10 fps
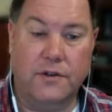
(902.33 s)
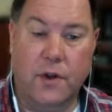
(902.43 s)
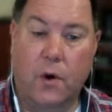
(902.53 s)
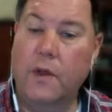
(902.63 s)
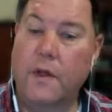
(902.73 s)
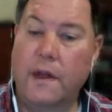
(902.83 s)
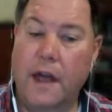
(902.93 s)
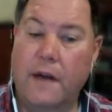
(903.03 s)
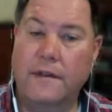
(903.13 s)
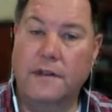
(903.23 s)
the only thing you
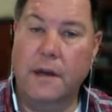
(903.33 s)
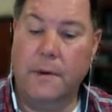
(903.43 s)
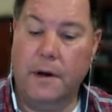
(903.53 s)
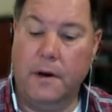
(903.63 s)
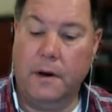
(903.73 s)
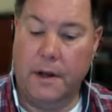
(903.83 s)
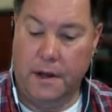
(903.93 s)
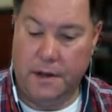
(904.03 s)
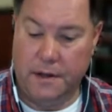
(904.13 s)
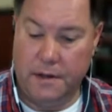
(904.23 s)
have to say, Peter,
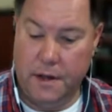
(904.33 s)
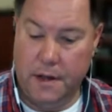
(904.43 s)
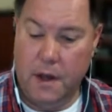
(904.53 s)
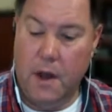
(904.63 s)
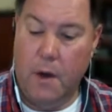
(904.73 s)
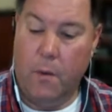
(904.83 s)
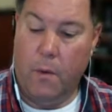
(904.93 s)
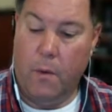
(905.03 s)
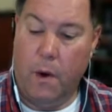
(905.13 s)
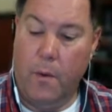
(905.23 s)
is
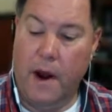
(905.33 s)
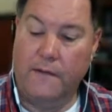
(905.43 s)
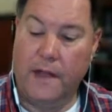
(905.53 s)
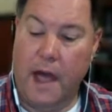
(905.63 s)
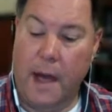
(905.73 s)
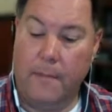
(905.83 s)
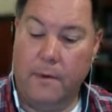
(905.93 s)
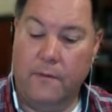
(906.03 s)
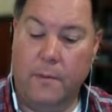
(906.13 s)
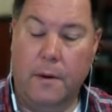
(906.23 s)
what would have to
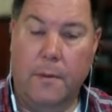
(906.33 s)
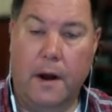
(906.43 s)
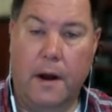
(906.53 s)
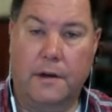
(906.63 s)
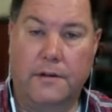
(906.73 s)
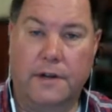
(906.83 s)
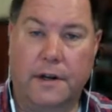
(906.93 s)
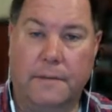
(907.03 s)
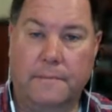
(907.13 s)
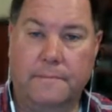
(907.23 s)
happen for me to buy your house
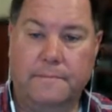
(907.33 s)
today?